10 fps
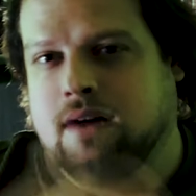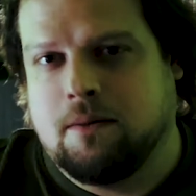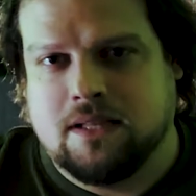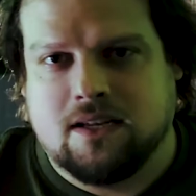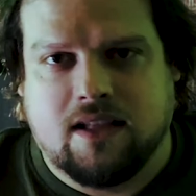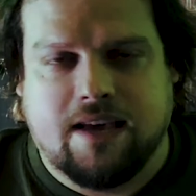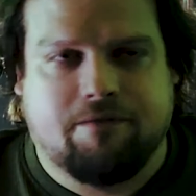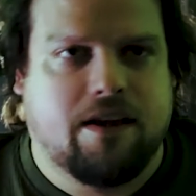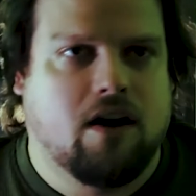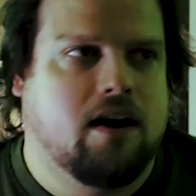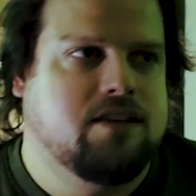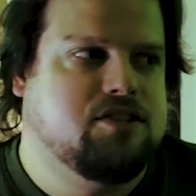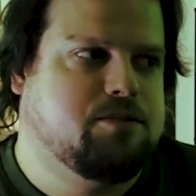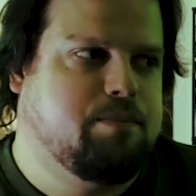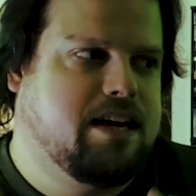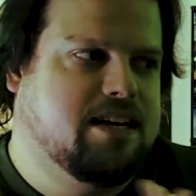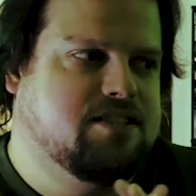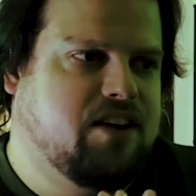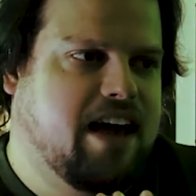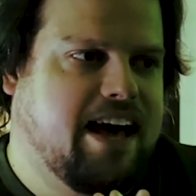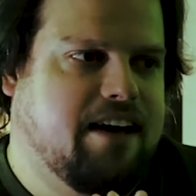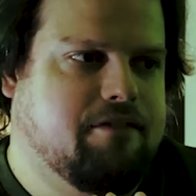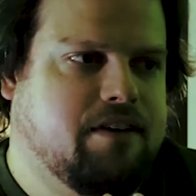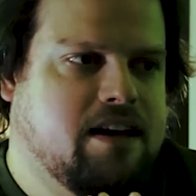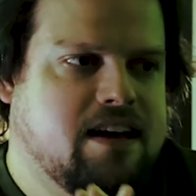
I'm a little iffy on just because you have